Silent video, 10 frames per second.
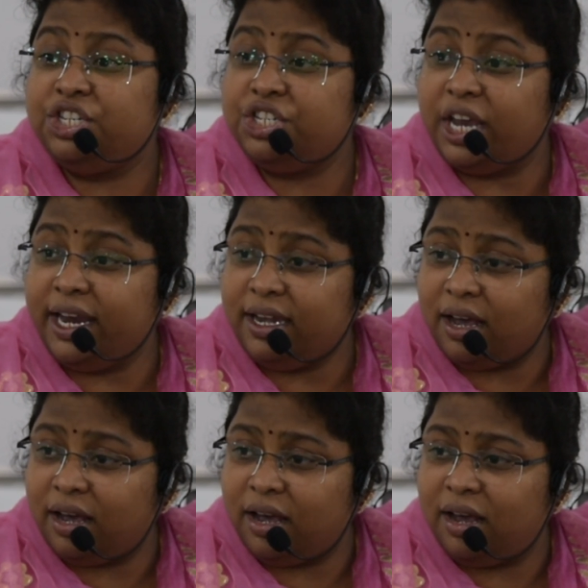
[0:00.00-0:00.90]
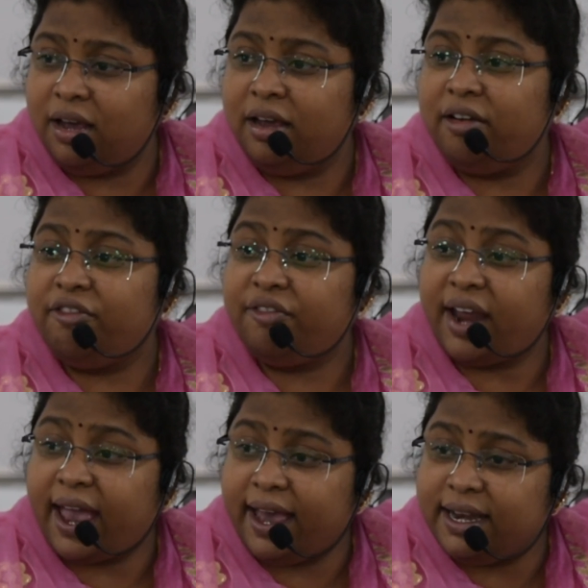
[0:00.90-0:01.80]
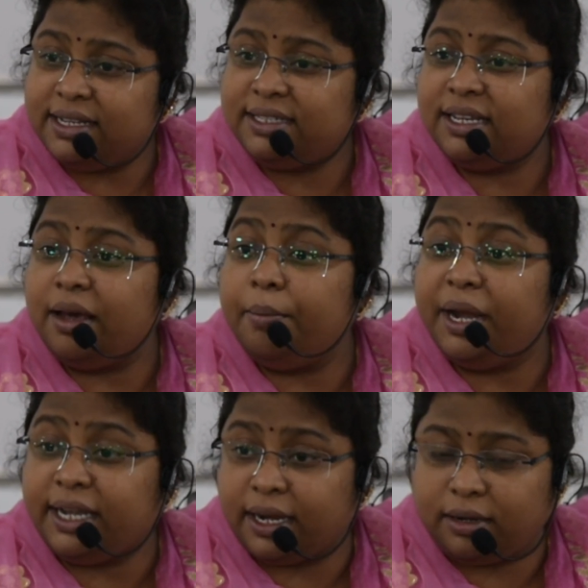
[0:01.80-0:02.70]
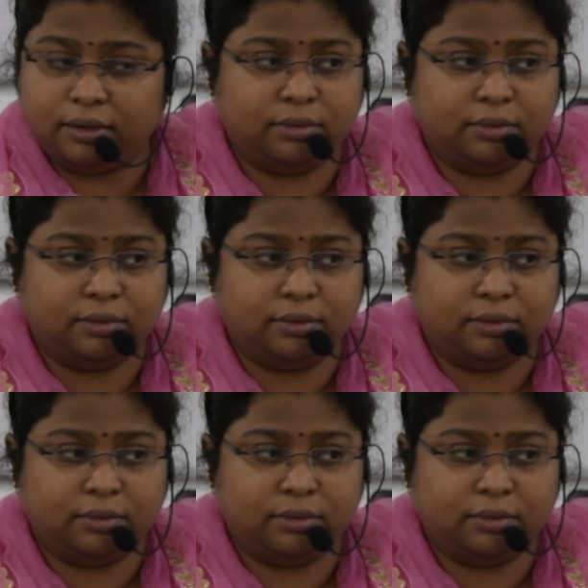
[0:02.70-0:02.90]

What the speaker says: China, France, Britain.